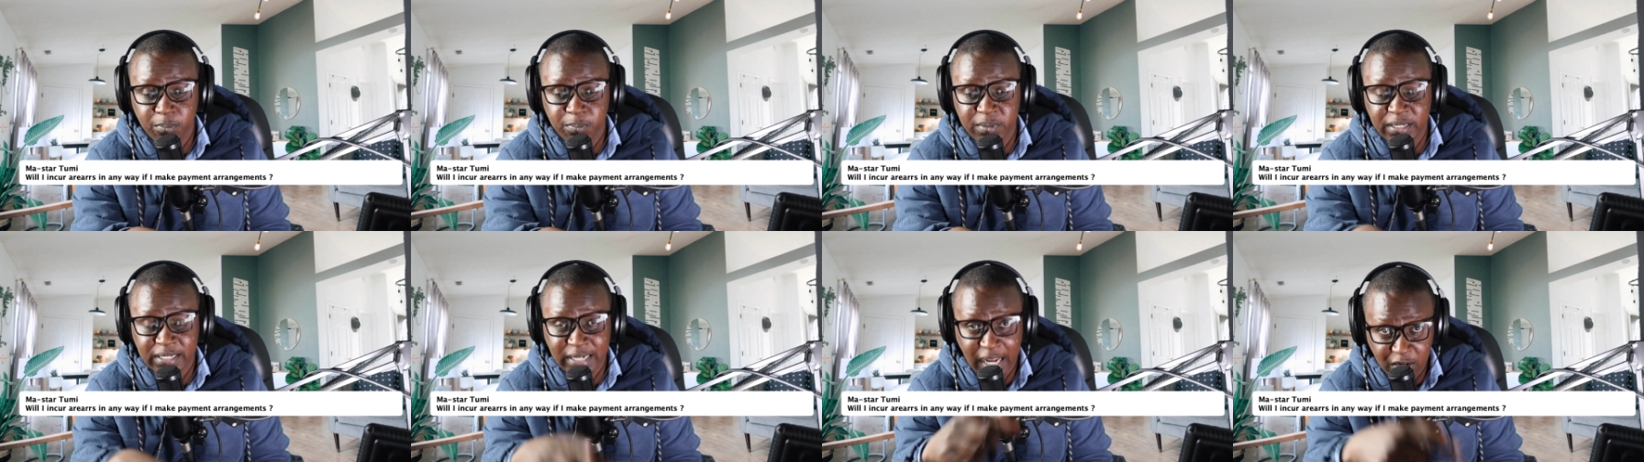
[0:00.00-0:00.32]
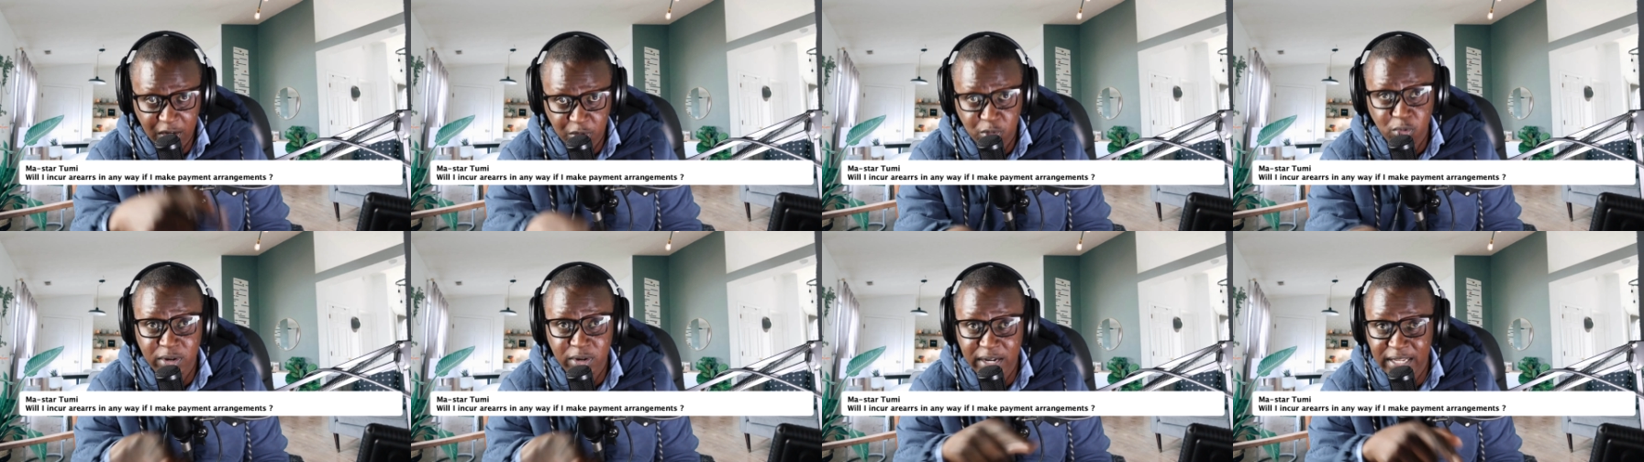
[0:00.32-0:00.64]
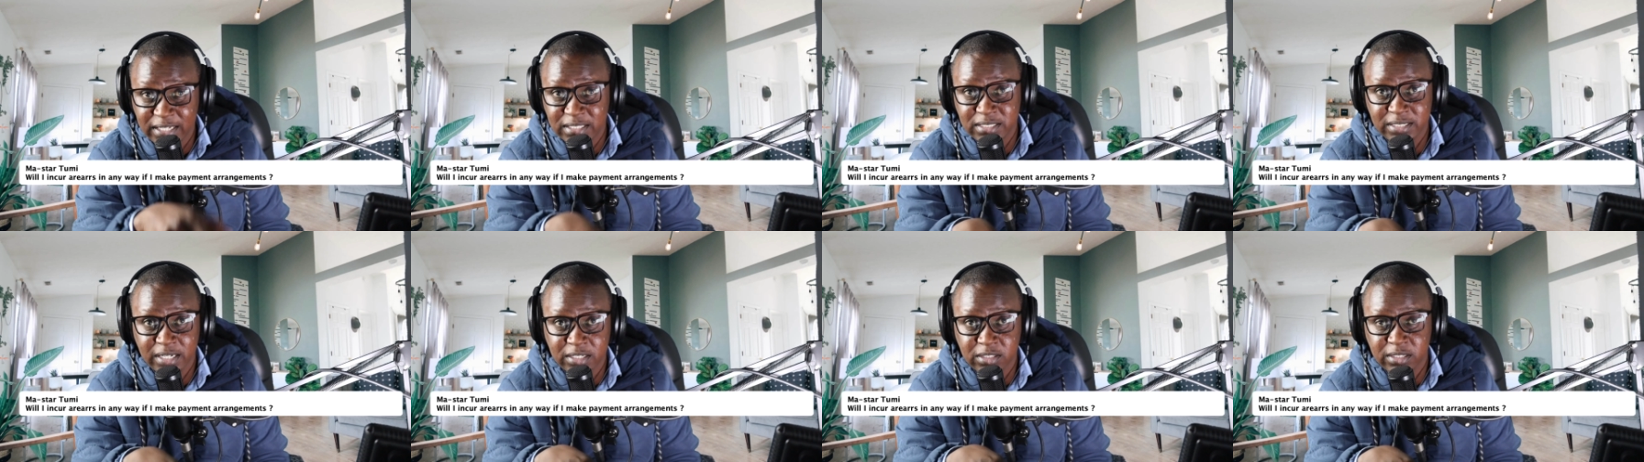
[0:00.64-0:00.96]
be
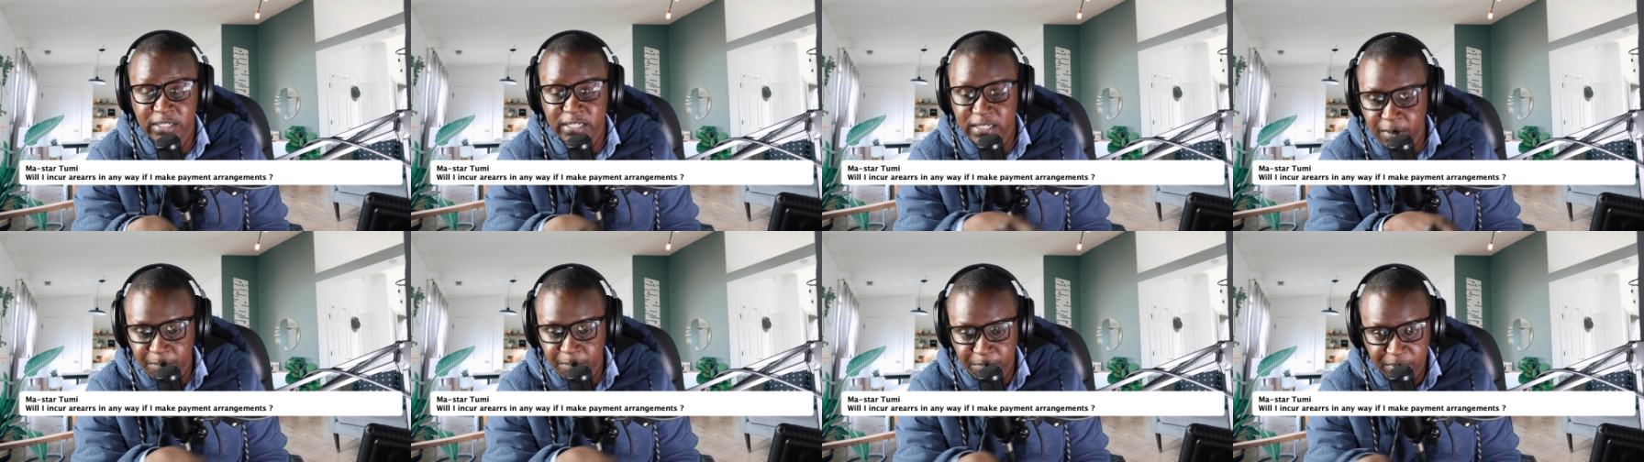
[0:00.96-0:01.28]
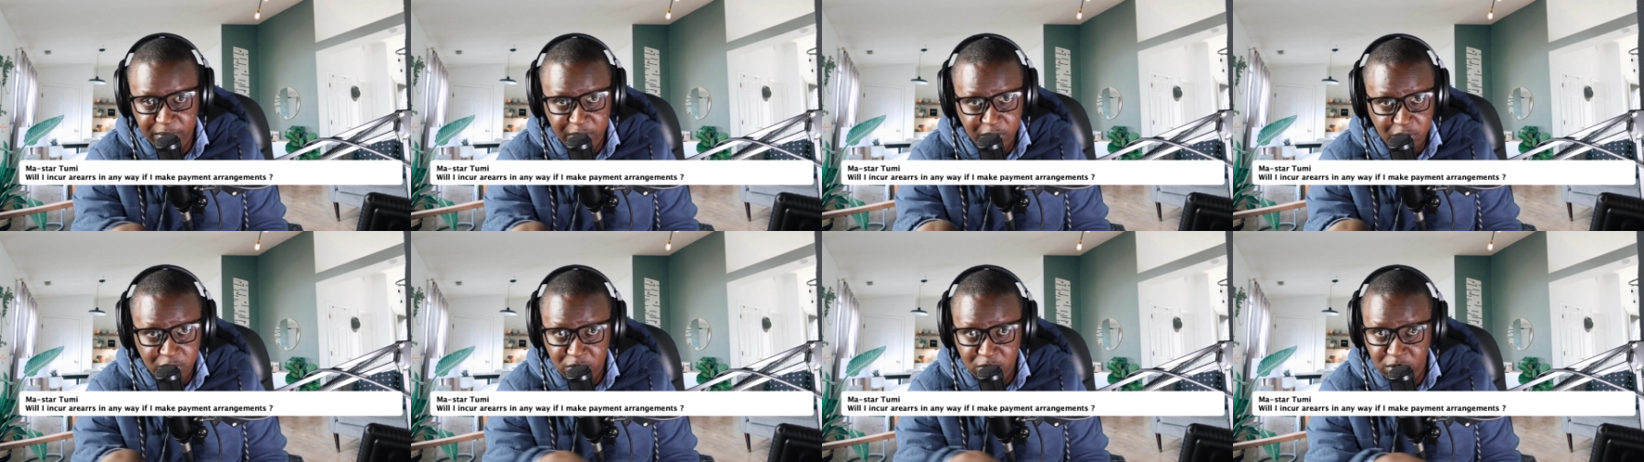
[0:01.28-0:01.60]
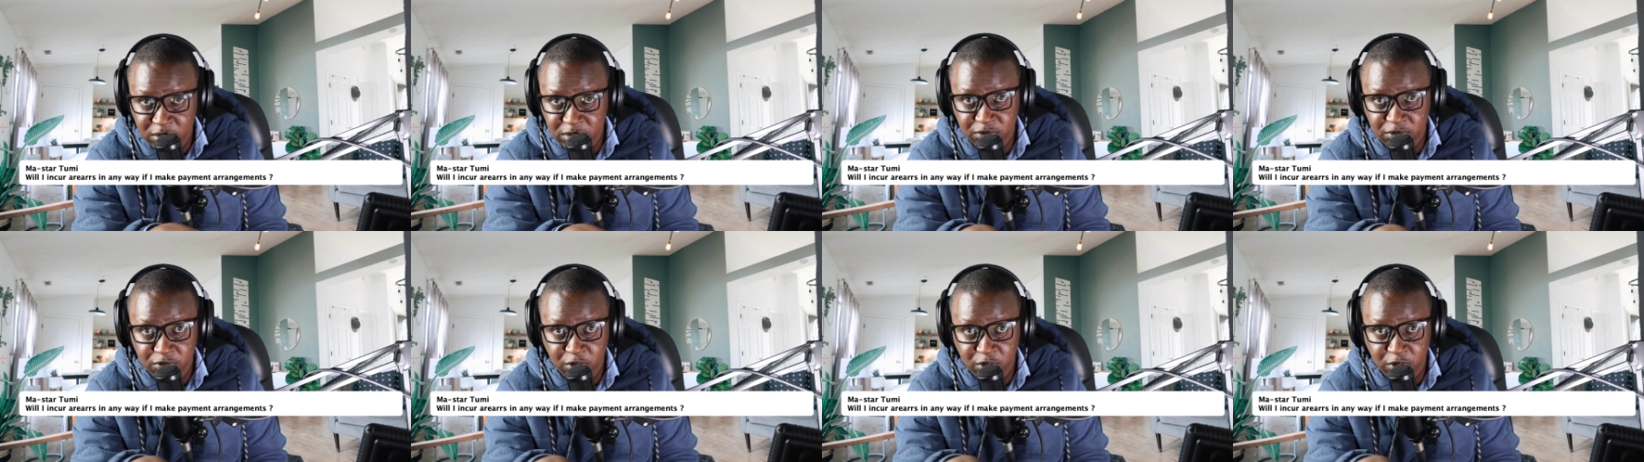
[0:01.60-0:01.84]
calculated in the period,